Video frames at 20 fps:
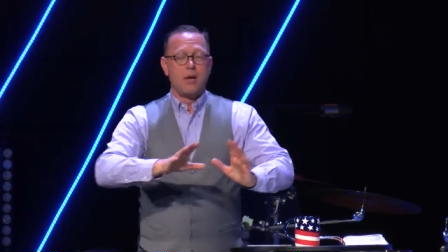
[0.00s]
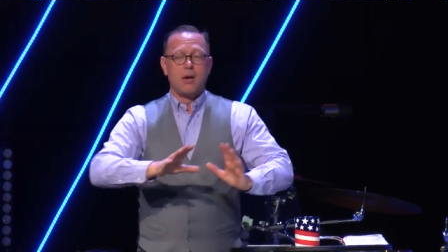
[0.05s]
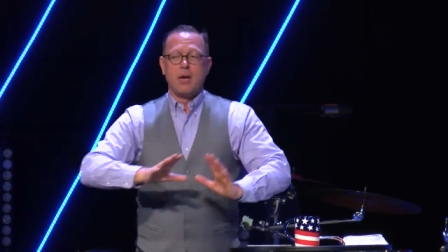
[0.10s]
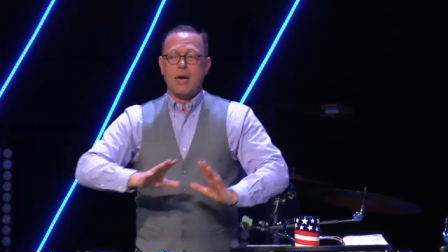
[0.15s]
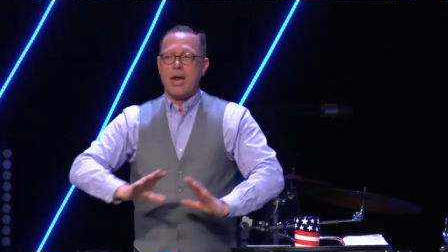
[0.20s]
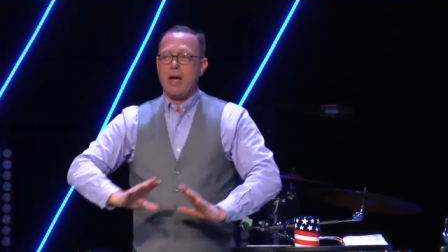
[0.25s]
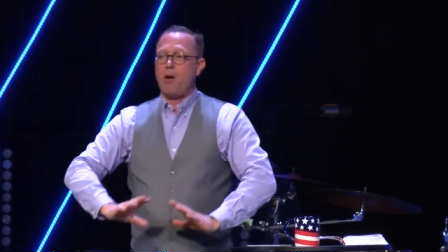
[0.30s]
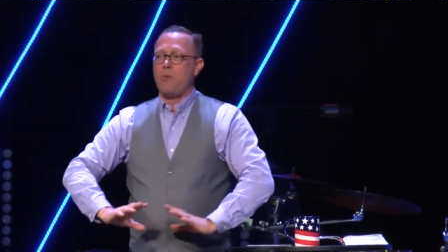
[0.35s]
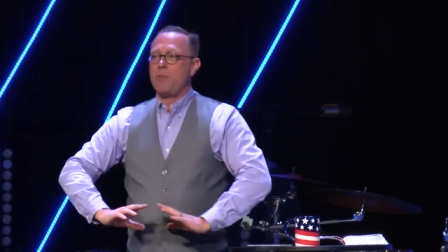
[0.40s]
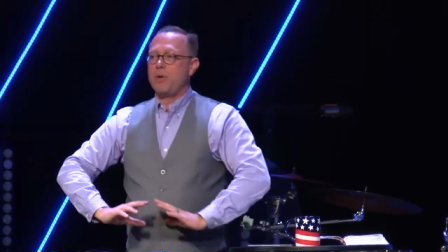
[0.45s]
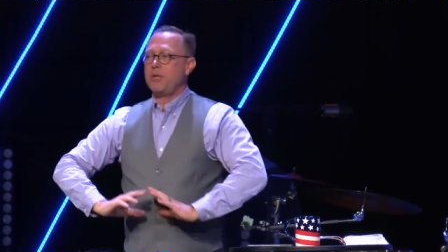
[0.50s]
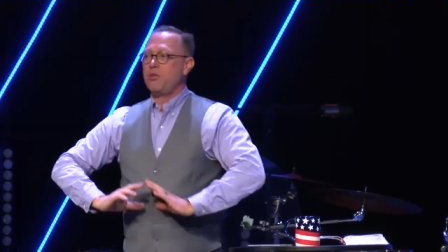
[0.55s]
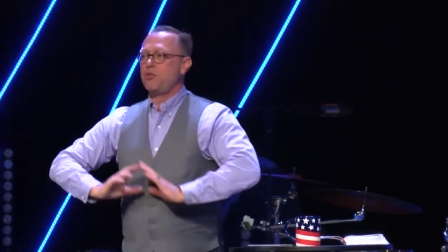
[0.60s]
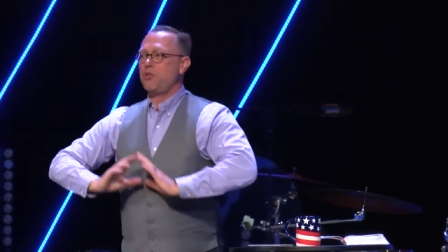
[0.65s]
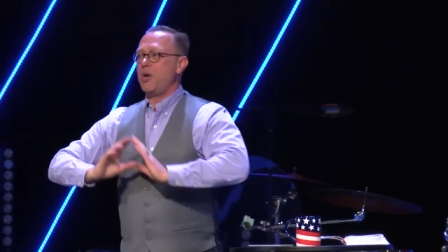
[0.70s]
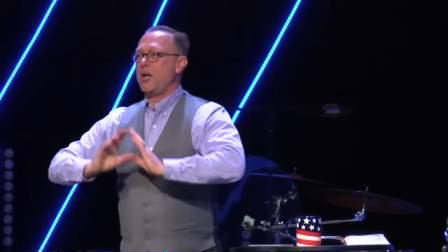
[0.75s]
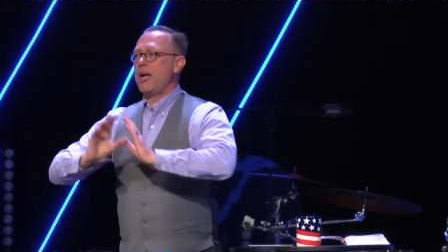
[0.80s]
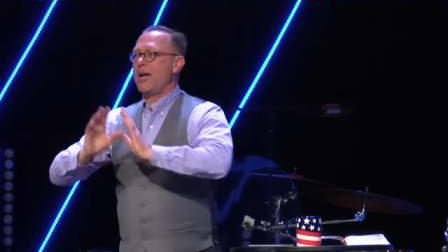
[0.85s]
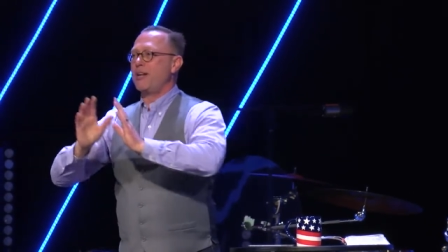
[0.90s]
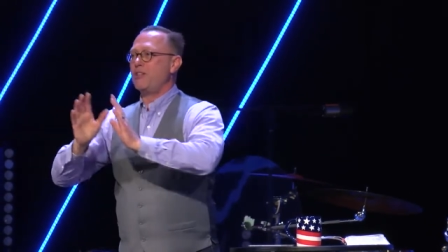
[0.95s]
Now I'm going to
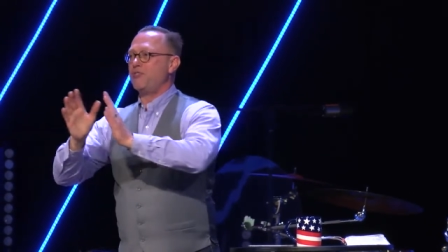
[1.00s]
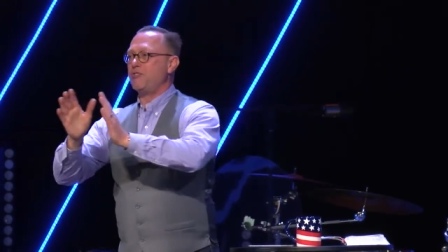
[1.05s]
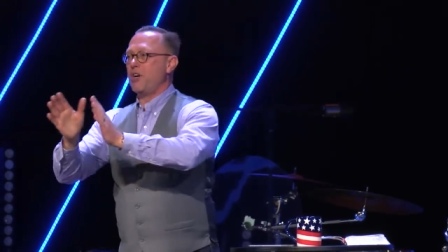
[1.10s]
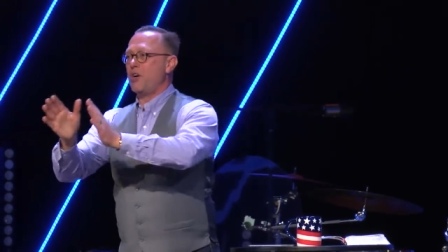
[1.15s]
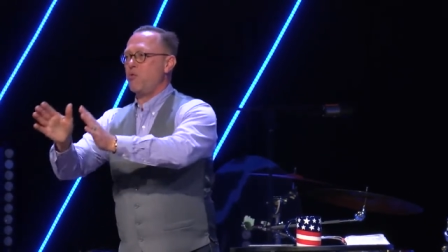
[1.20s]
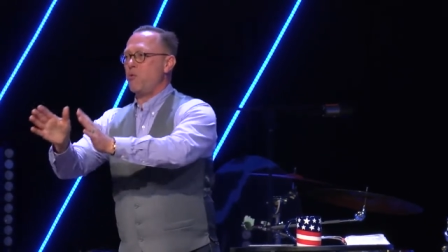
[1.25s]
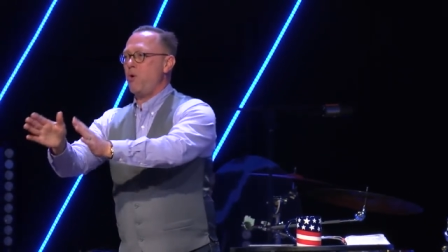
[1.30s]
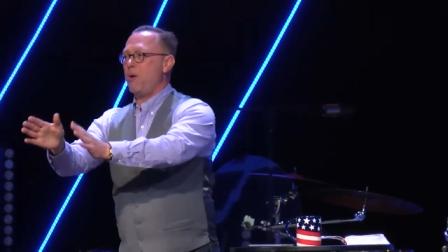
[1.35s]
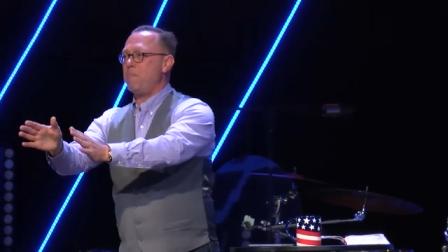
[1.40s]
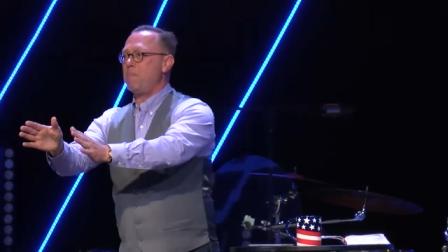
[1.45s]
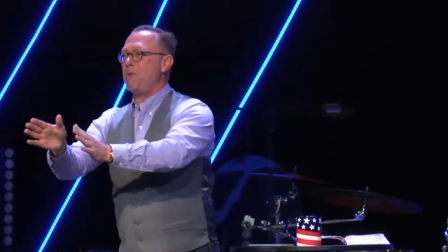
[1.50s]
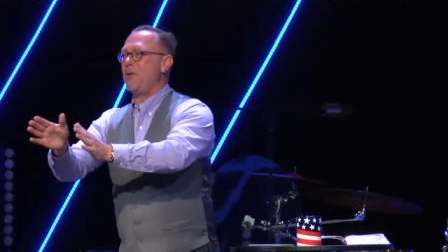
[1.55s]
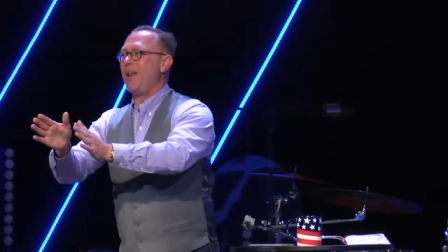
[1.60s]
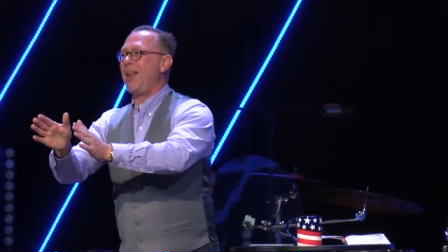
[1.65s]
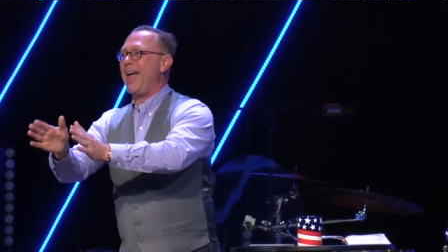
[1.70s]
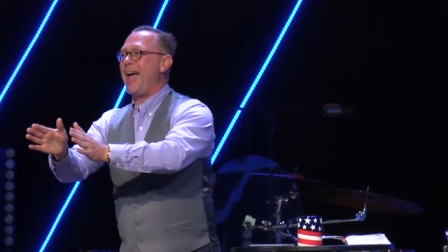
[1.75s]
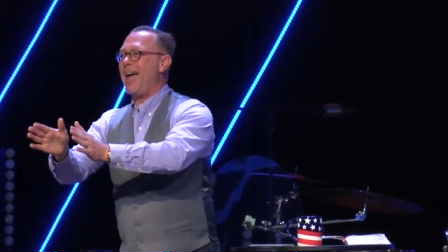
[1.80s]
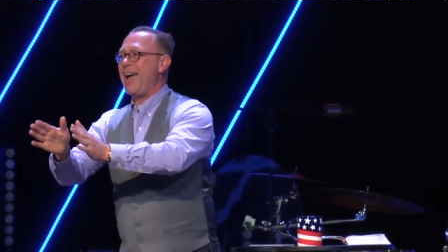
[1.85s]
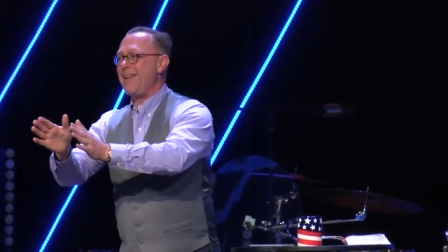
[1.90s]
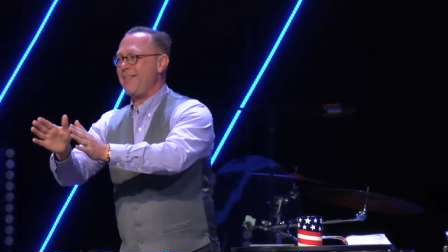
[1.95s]
show you how to start to
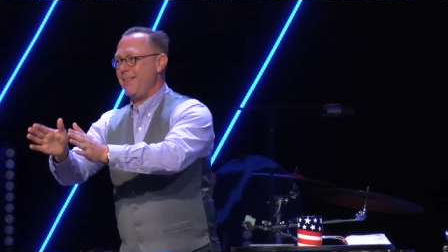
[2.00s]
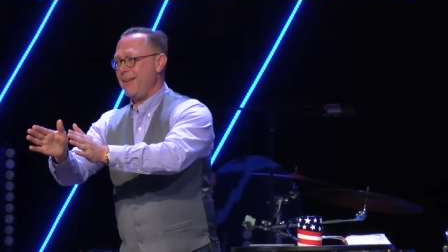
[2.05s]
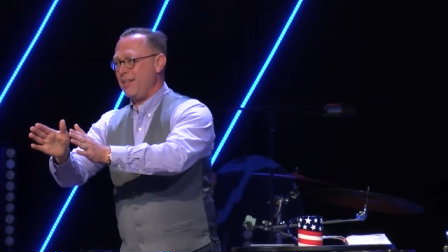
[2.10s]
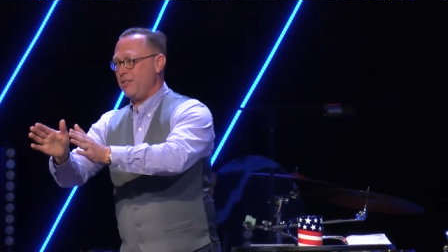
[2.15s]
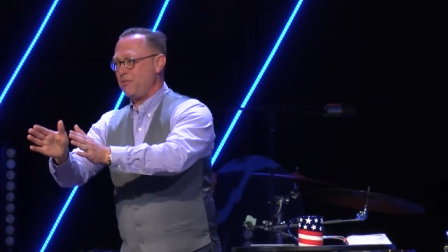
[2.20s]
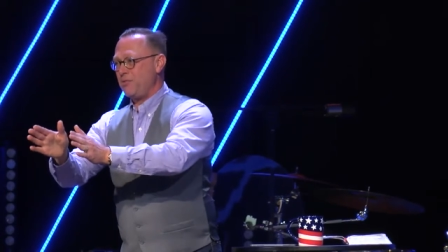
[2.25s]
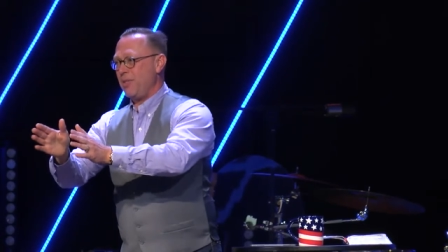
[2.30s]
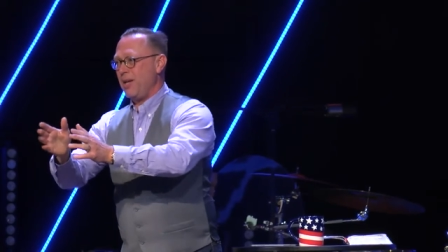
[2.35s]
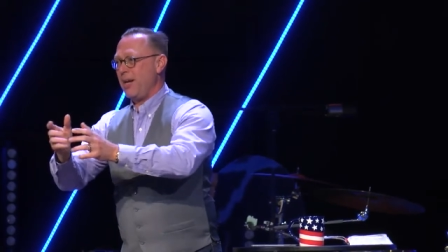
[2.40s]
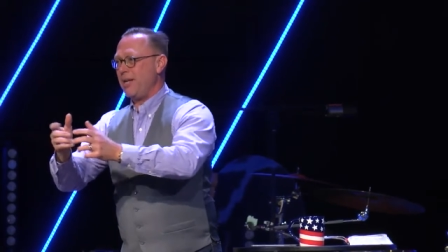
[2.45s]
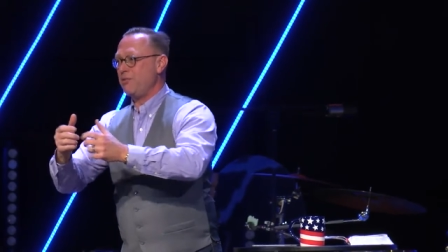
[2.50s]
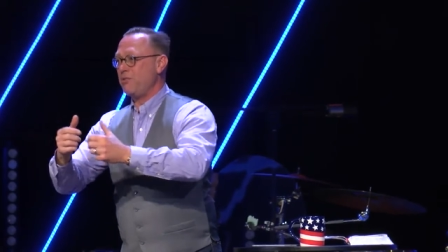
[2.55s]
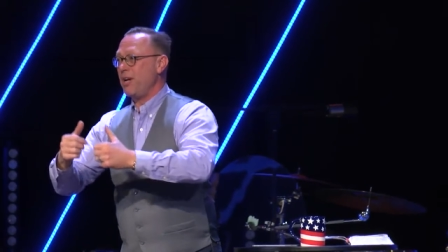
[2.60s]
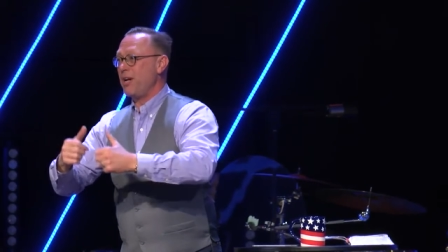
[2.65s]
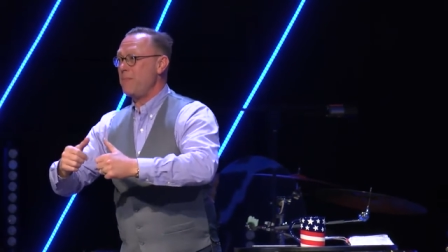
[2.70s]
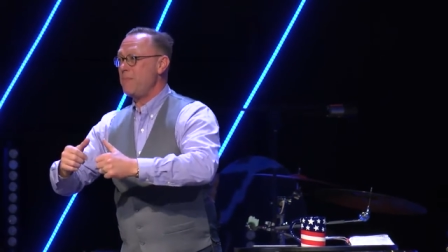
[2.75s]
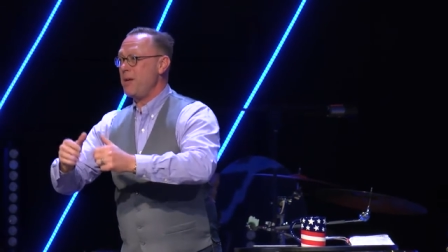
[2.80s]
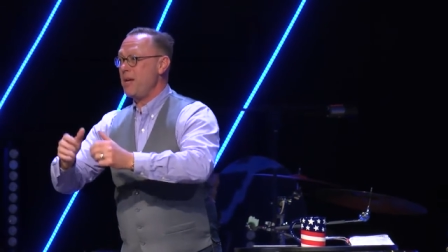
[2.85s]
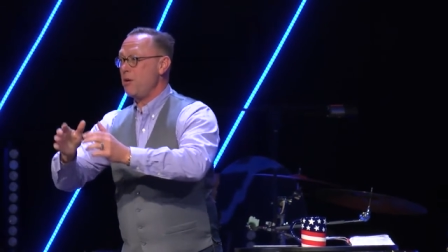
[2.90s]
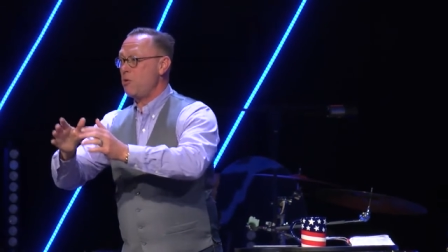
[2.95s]
apply these things, how
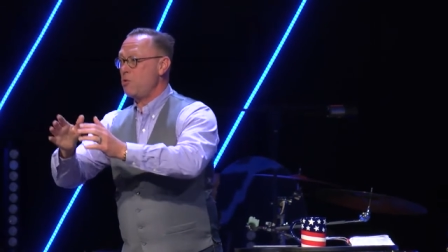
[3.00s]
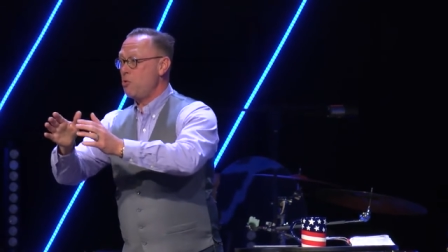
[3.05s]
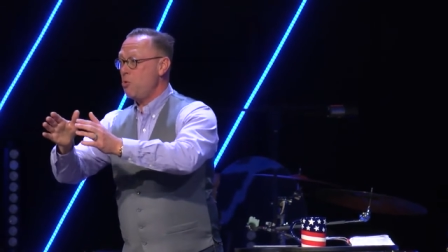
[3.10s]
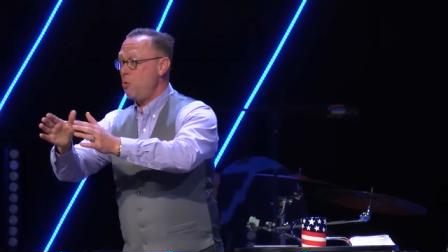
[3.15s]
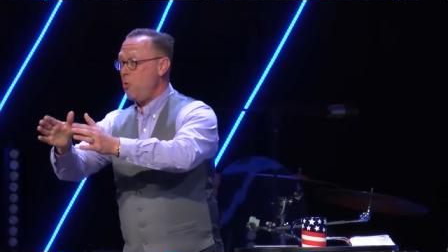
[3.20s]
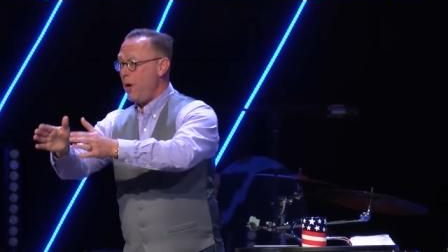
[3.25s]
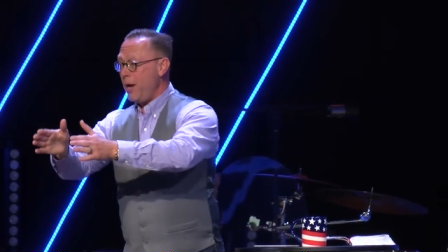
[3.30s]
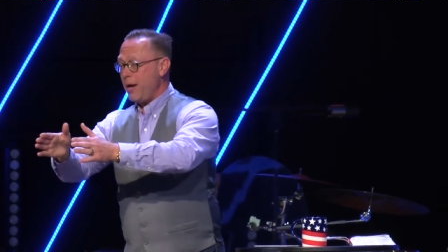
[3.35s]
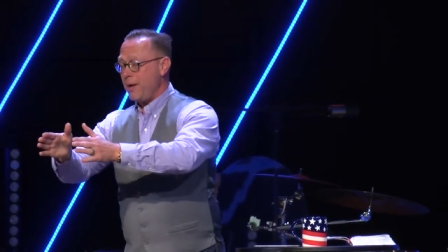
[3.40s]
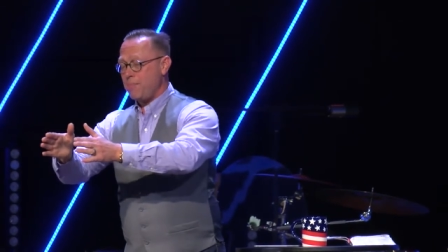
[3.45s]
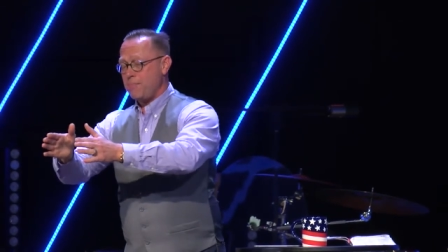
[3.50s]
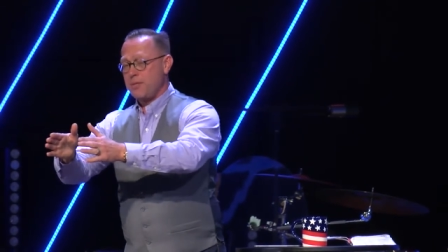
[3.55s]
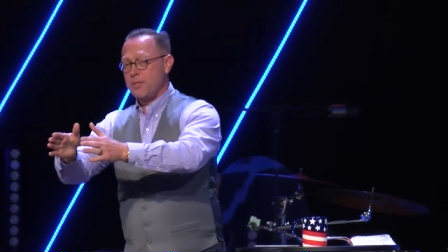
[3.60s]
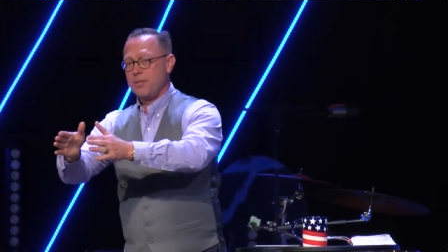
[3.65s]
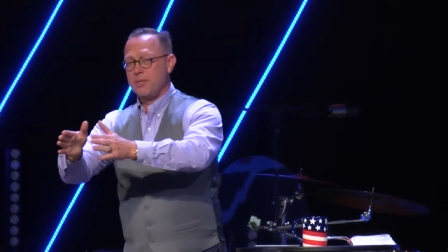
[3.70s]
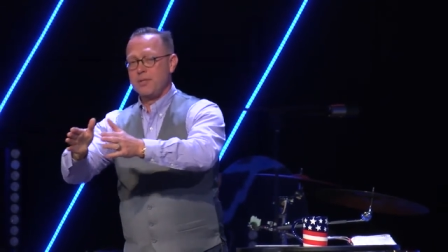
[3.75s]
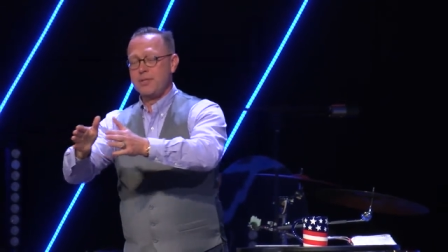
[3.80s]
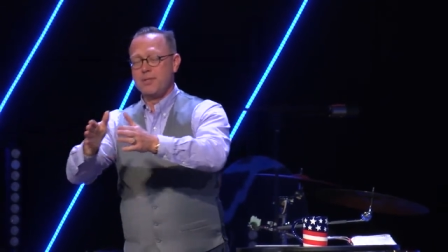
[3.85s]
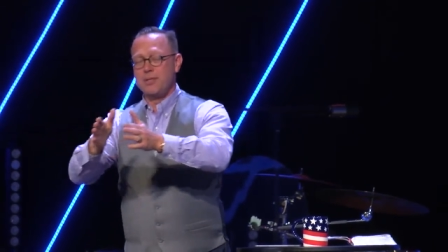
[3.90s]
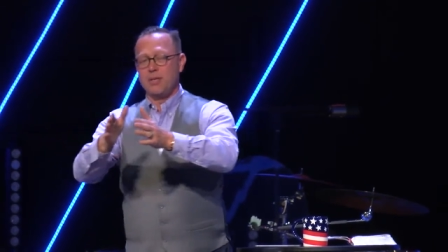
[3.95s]
to be equipped
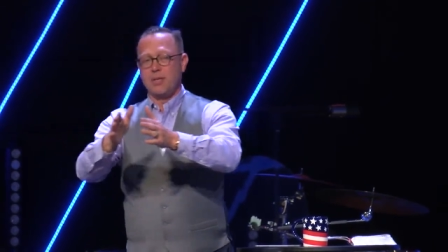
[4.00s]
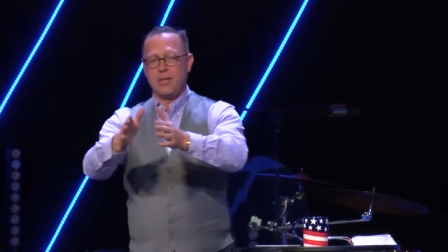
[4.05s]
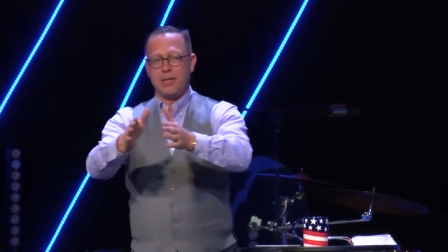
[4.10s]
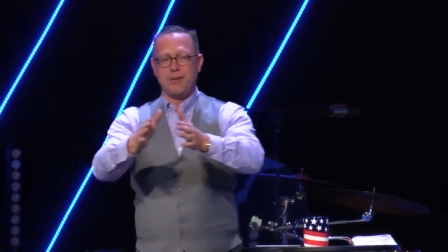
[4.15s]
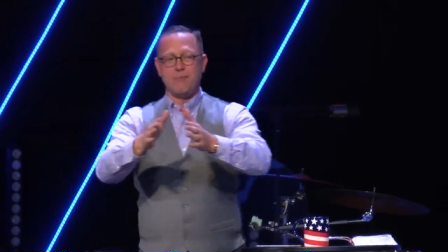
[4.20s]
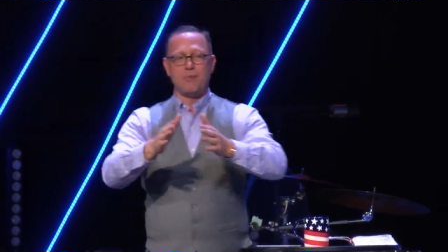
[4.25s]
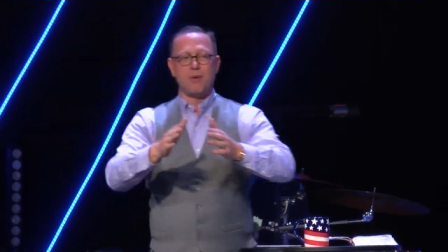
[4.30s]
to live